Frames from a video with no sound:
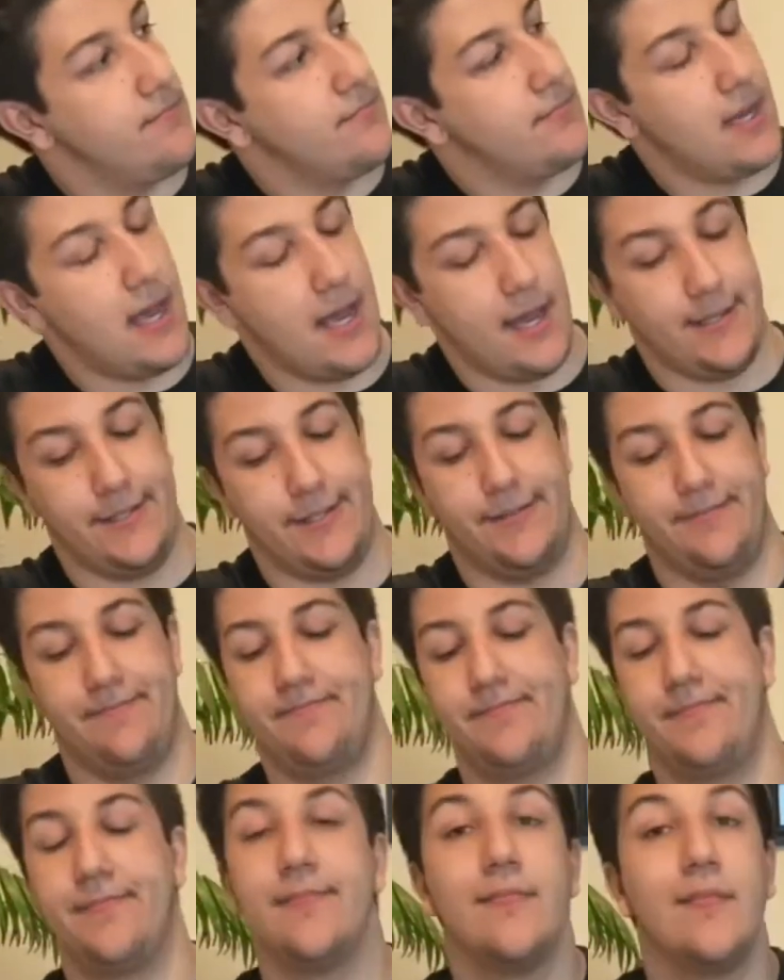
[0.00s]
Nice.
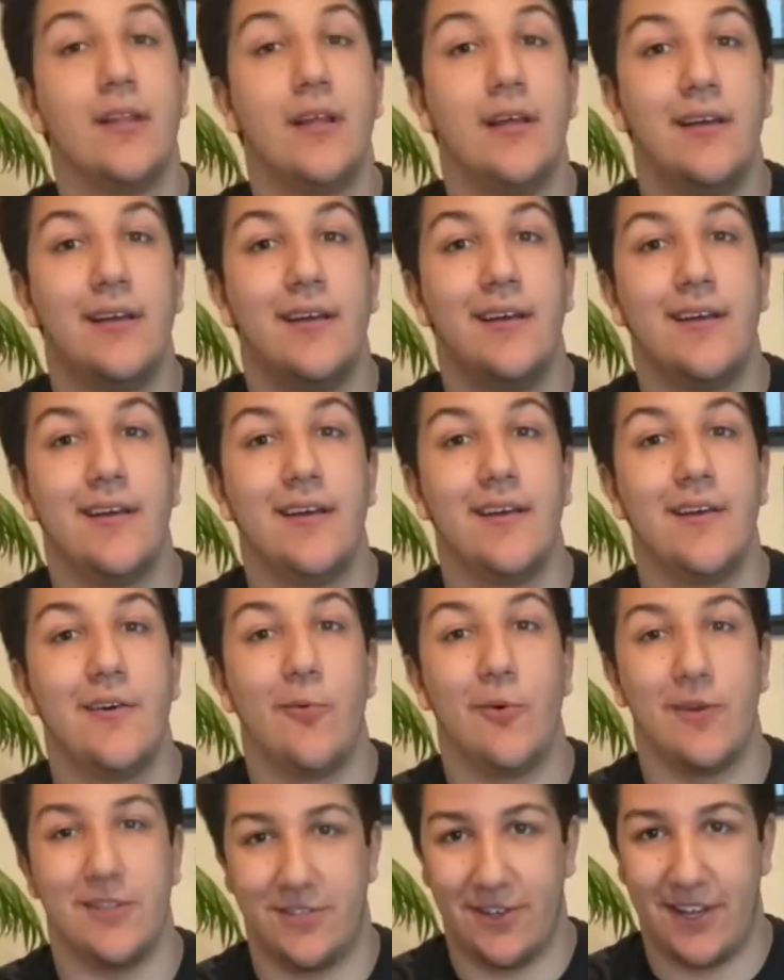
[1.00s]

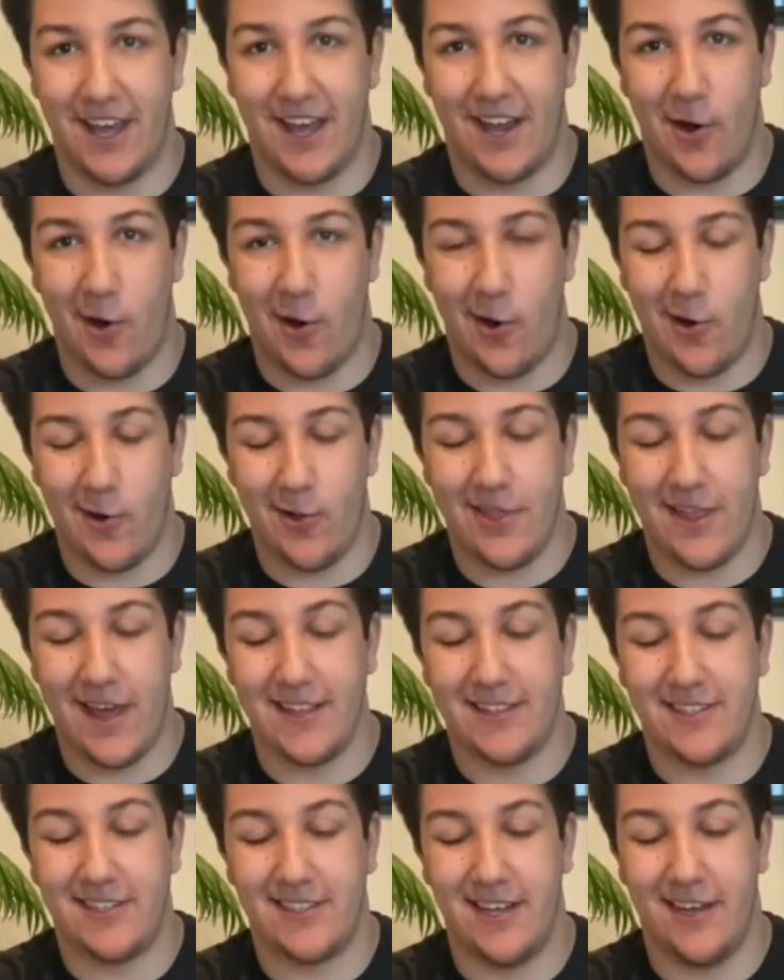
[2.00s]
Once you got all
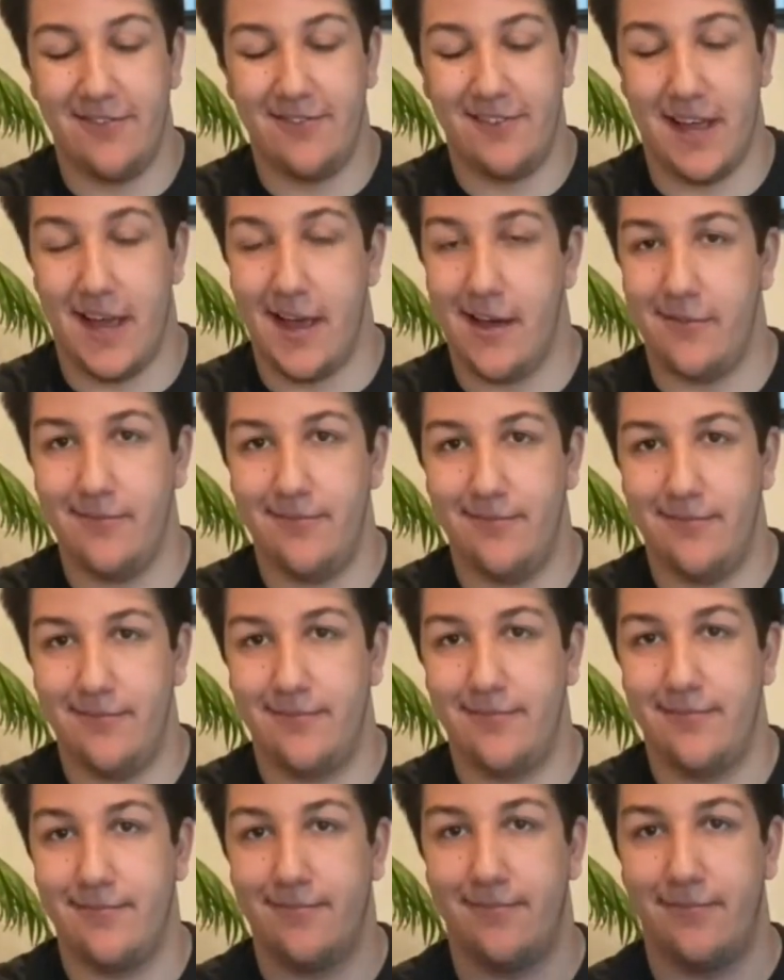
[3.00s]
that stuff down,
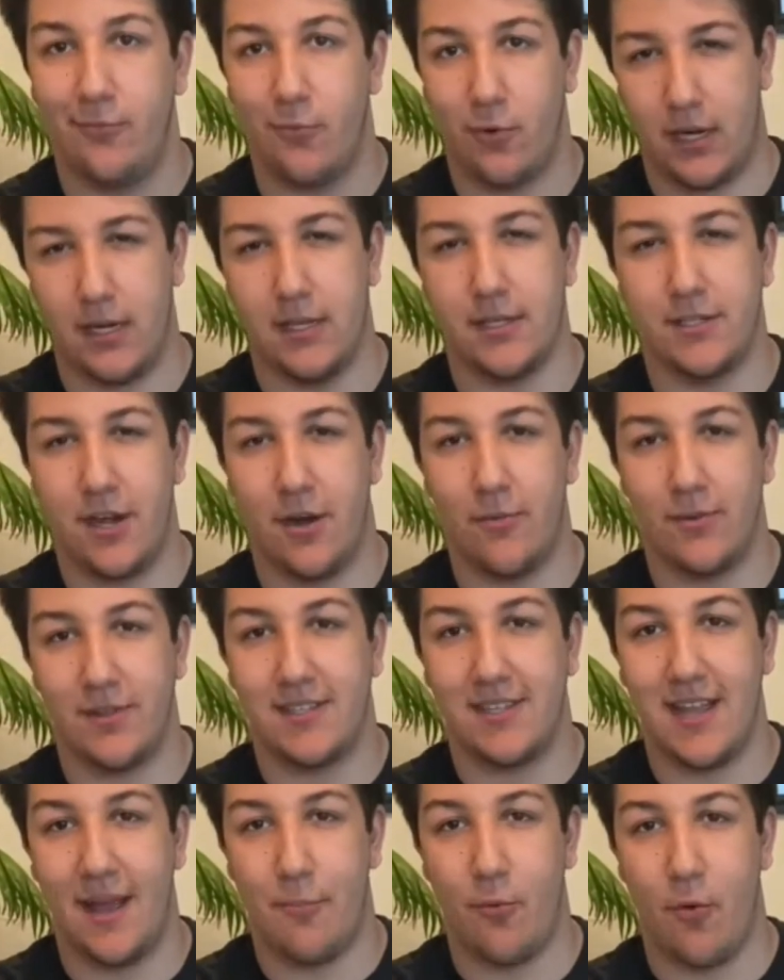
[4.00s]
we're going to start with
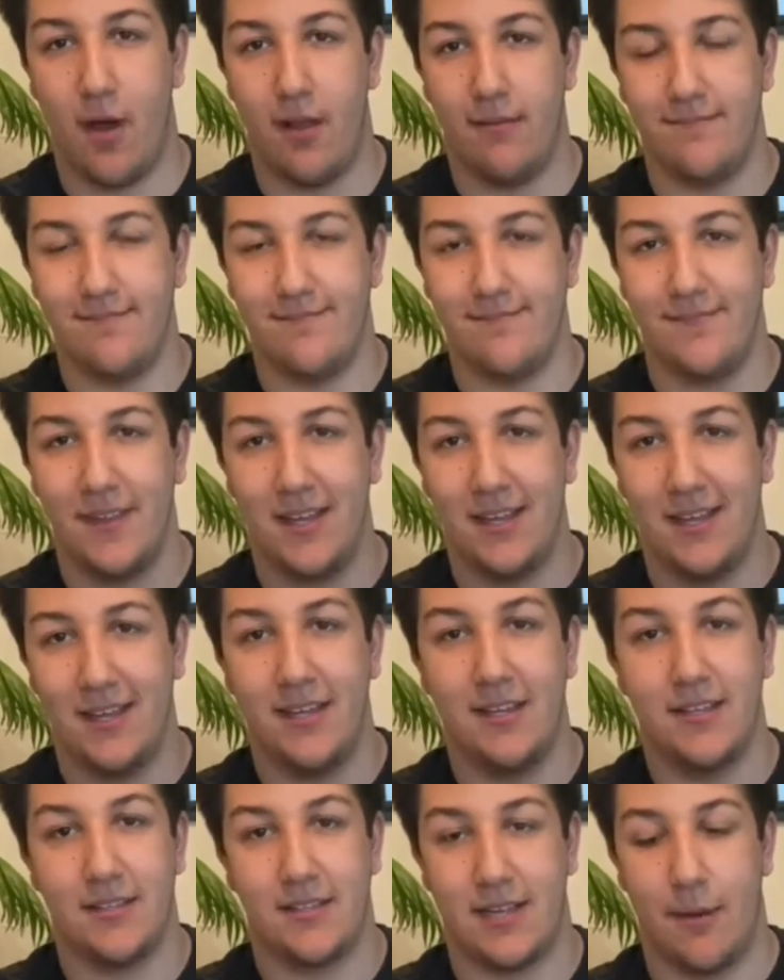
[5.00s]
step one.
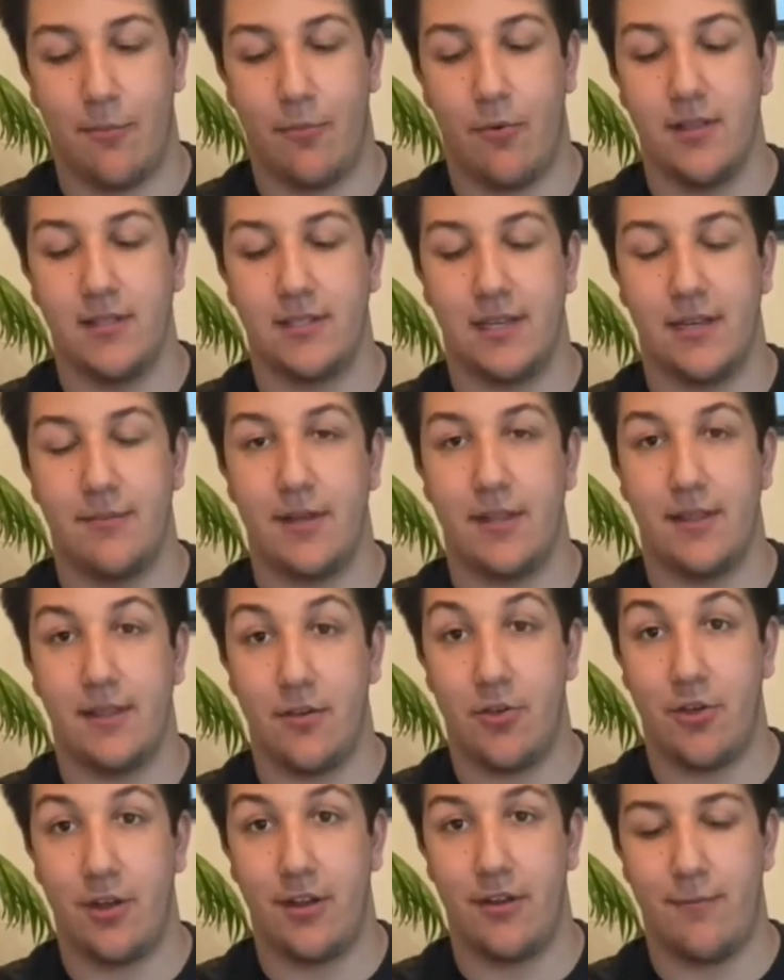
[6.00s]
Step one's going to be
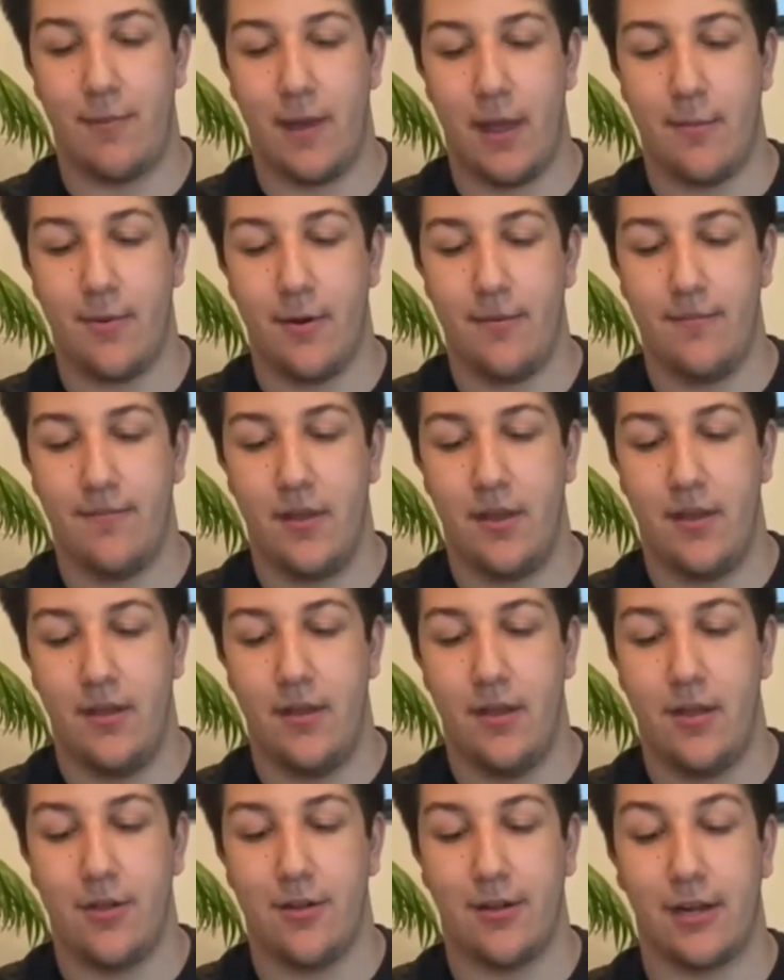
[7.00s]
this sheet of paper.
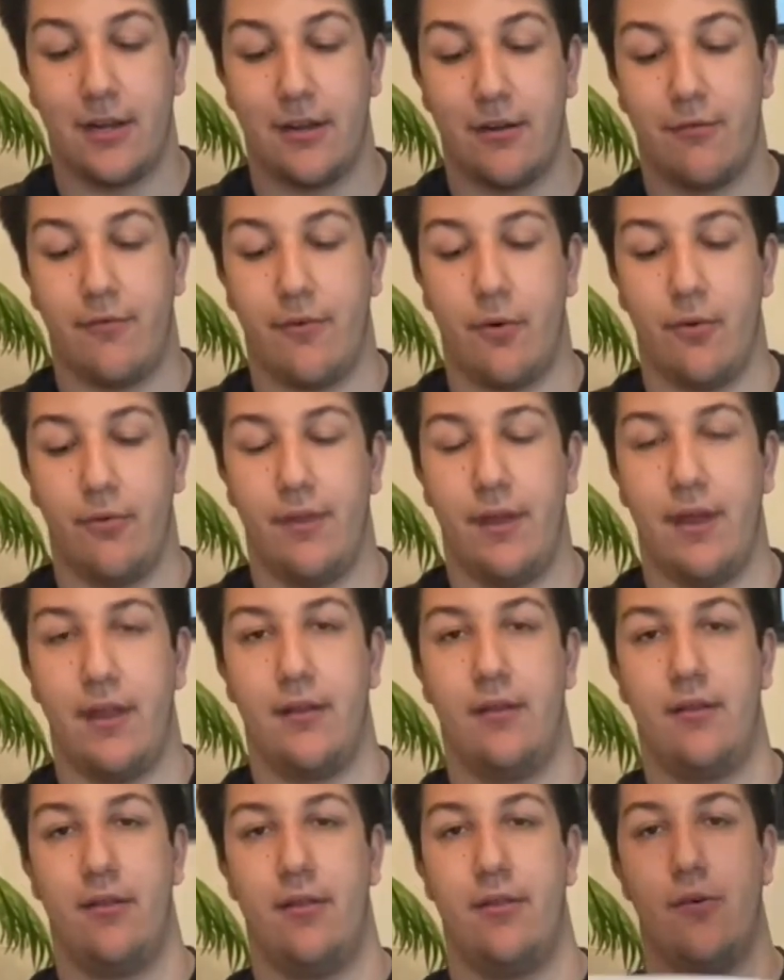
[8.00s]
You're going to fold it
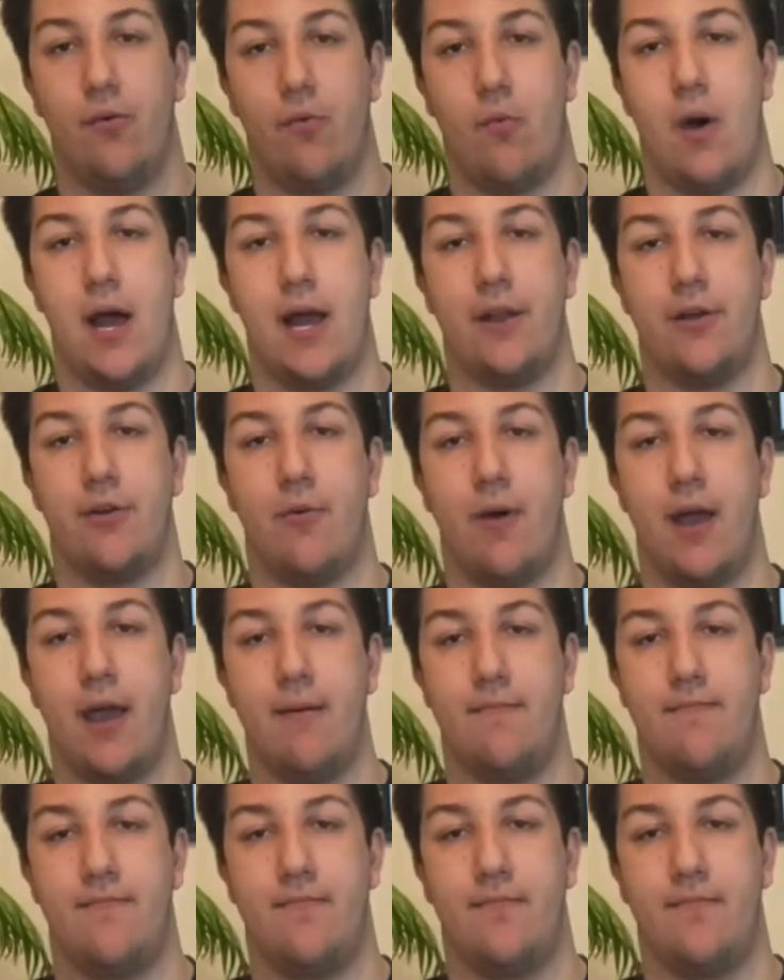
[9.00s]
the wider way.